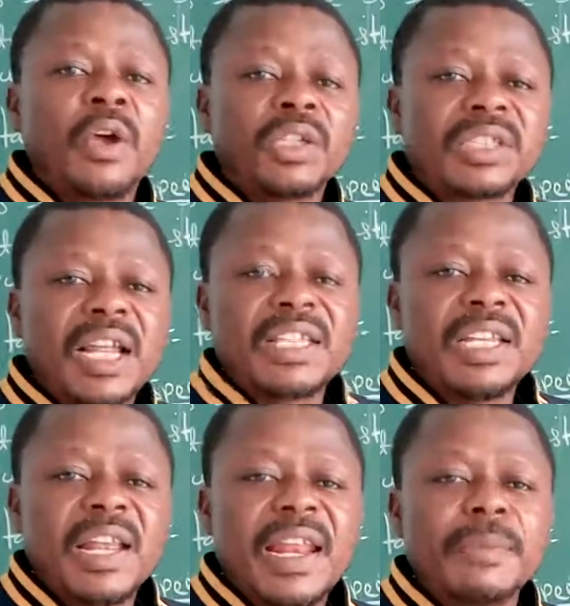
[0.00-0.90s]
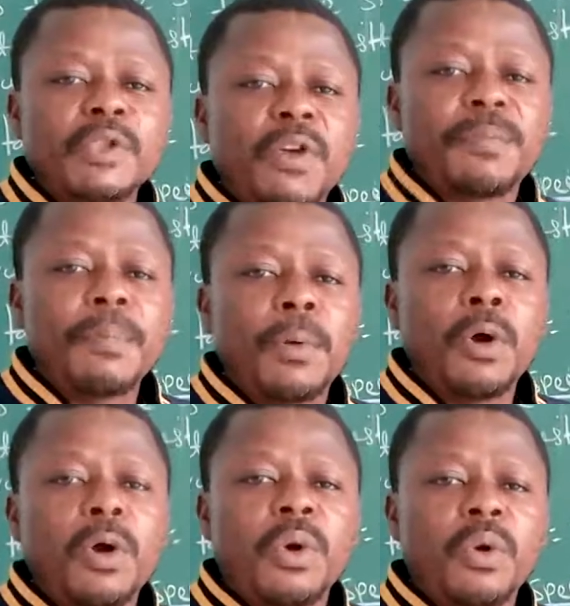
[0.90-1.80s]
starting the names of
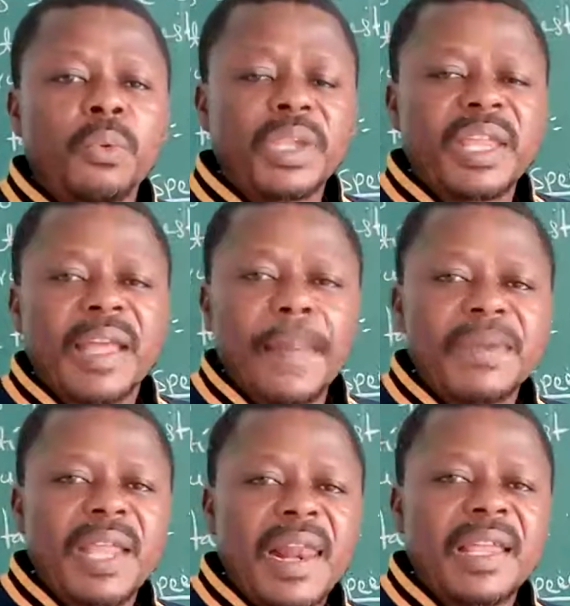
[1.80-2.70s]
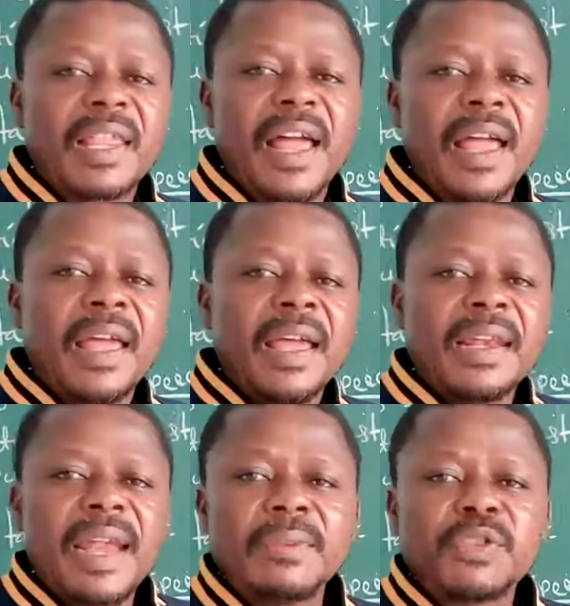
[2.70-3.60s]
people with a capital
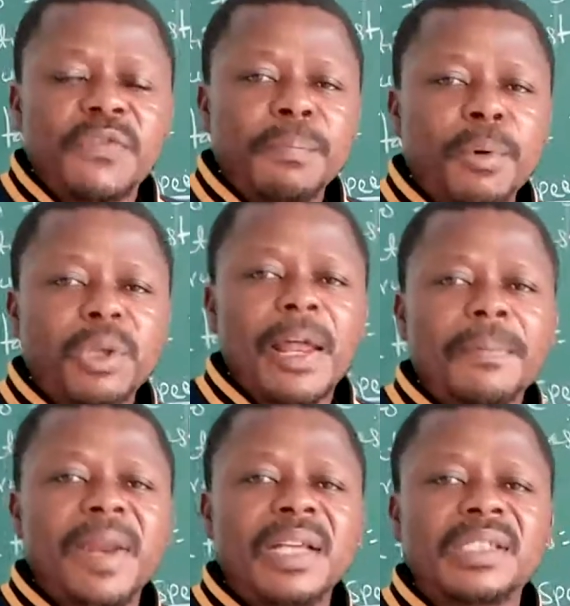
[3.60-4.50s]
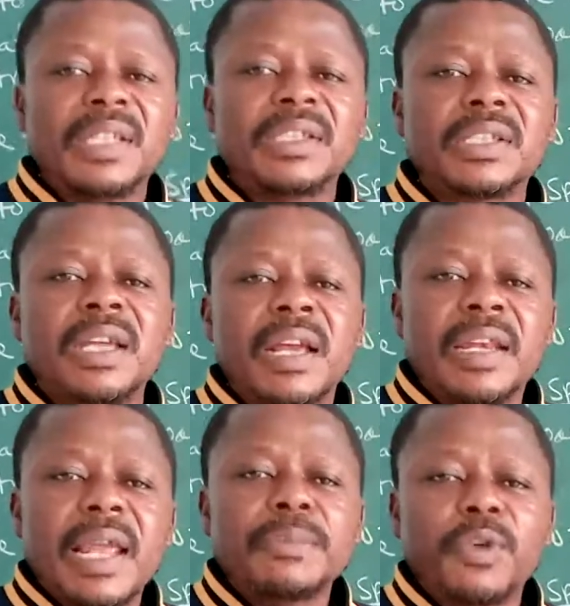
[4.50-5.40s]
letter, names of important places,
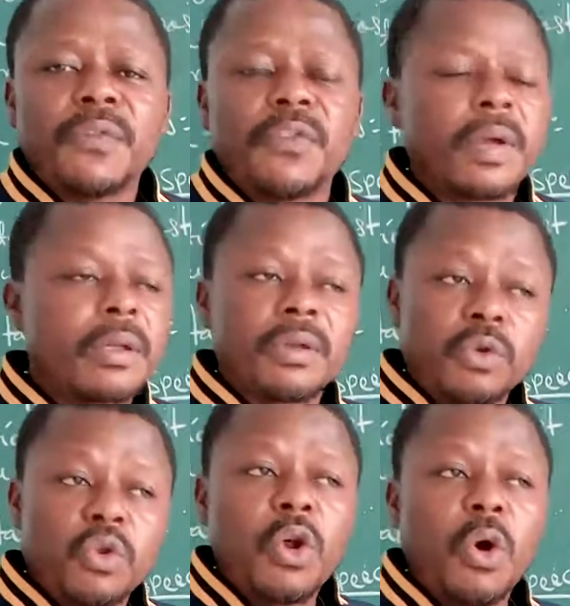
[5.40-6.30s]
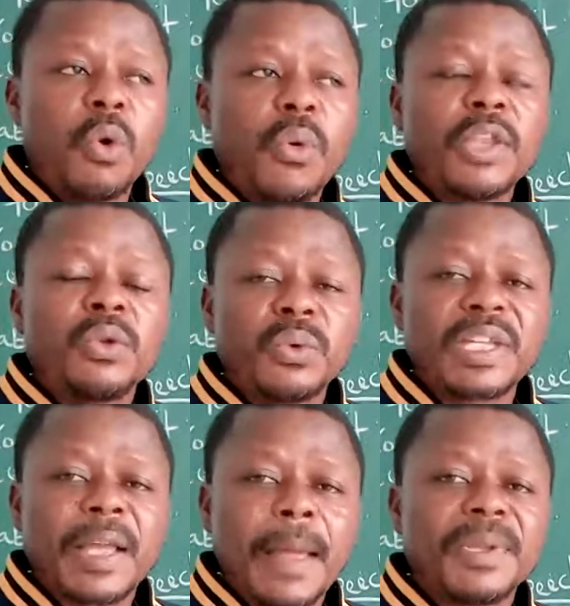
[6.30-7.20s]
names of, where to use
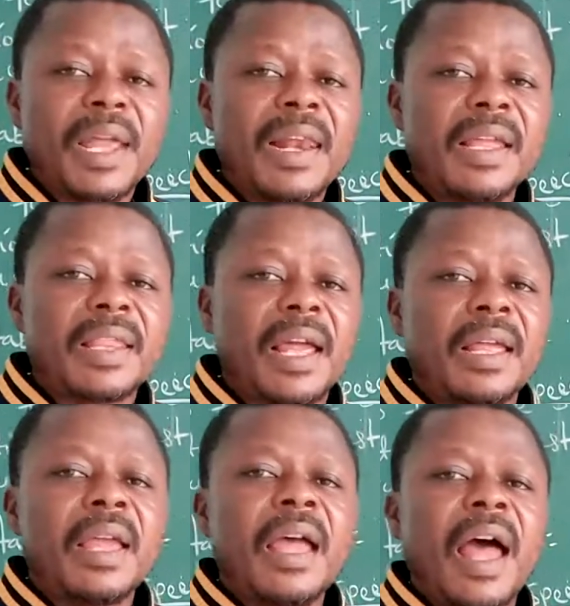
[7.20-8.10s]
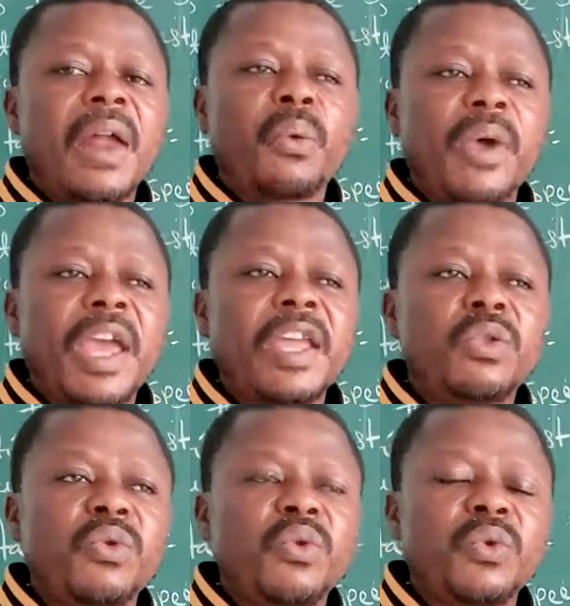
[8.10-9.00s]
a capital letter and where
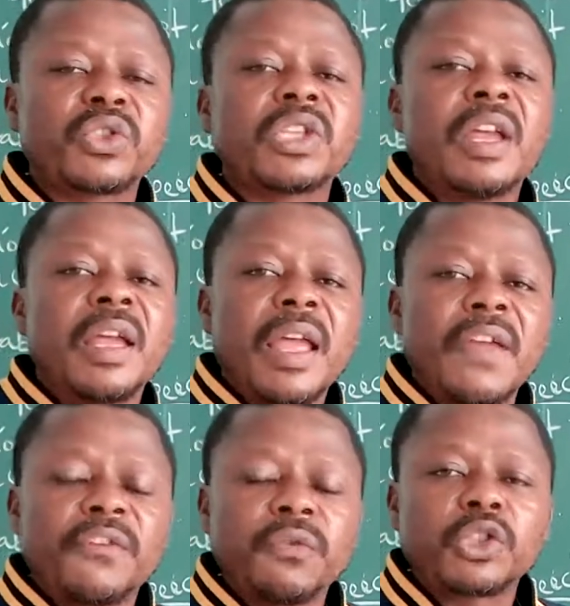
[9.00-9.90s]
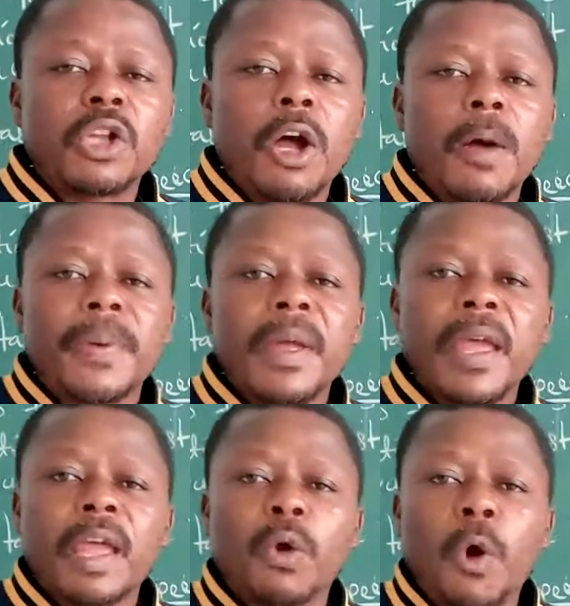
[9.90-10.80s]
to use a full
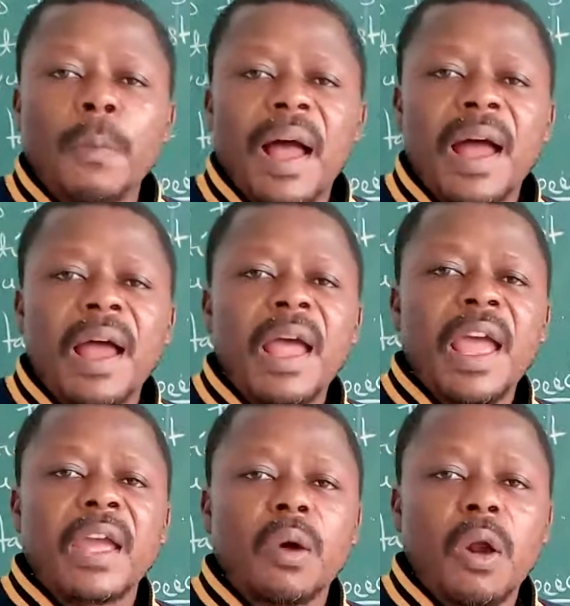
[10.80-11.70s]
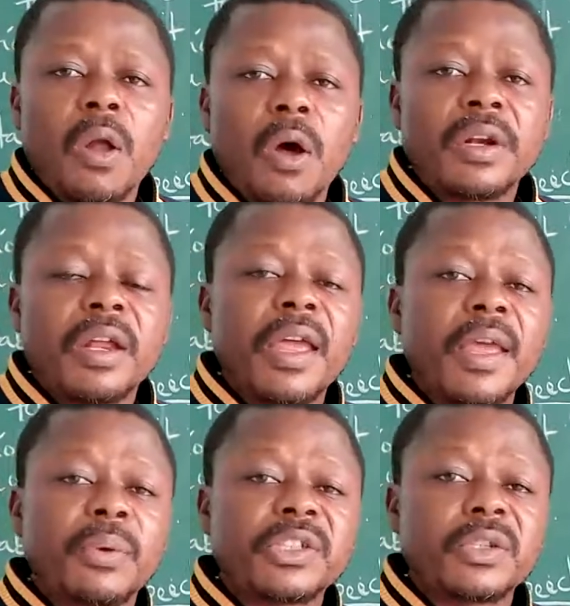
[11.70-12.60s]
stop, a comma, a colon,
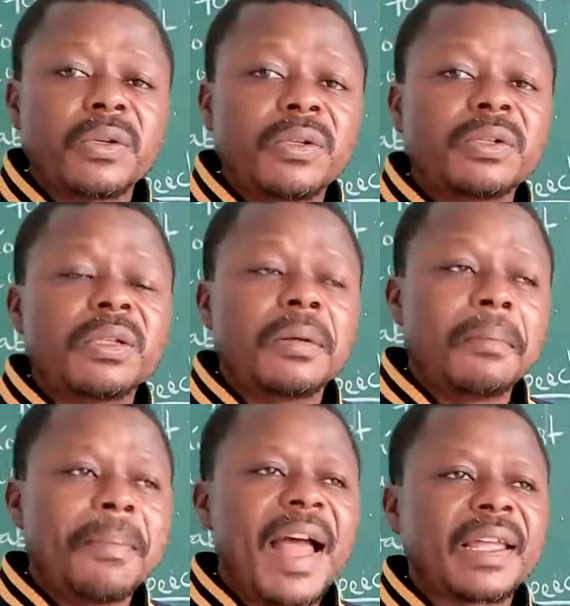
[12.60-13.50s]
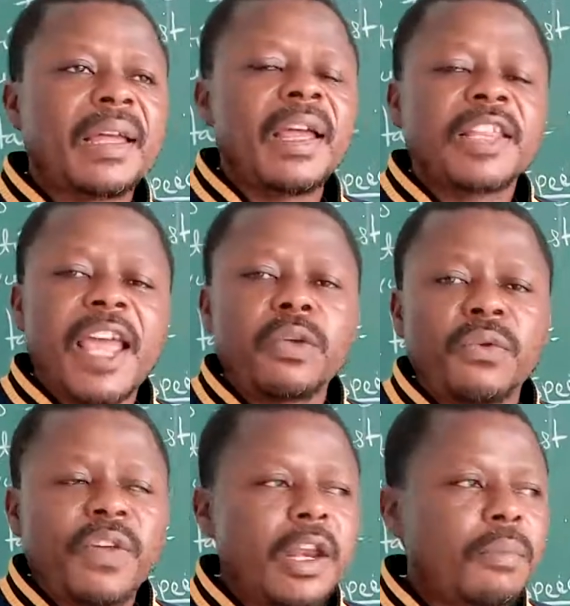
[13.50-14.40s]
a question mark. Thank
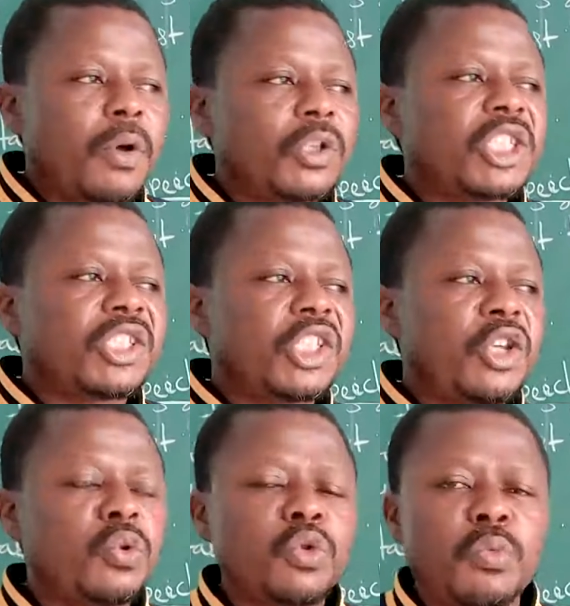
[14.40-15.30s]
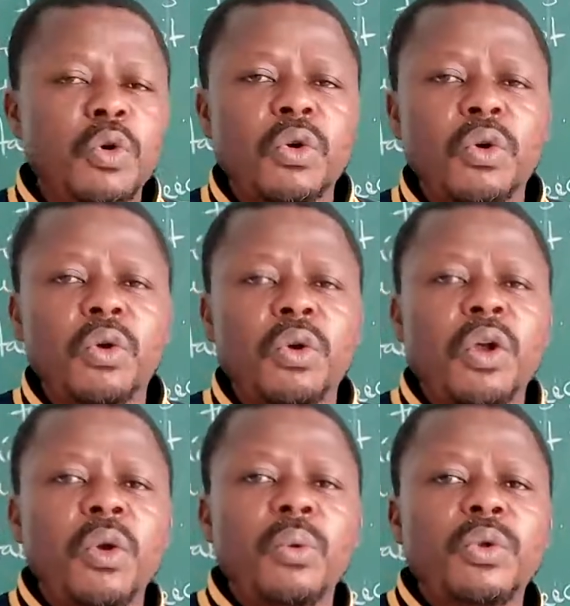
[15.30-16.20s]
you very much. See you
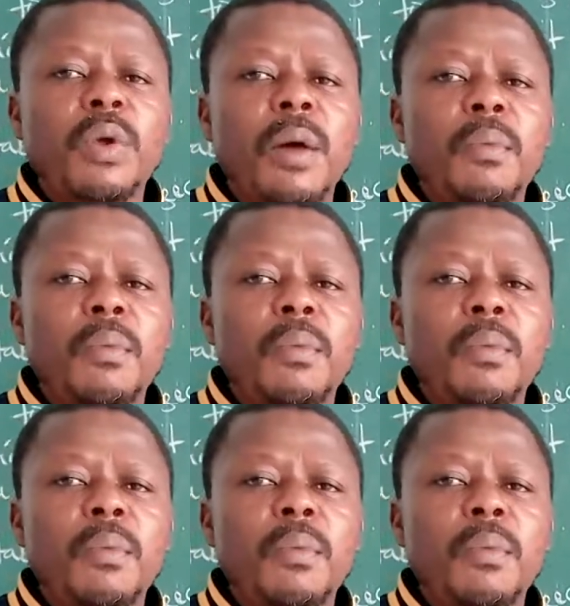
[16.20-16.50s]
tomorrow with your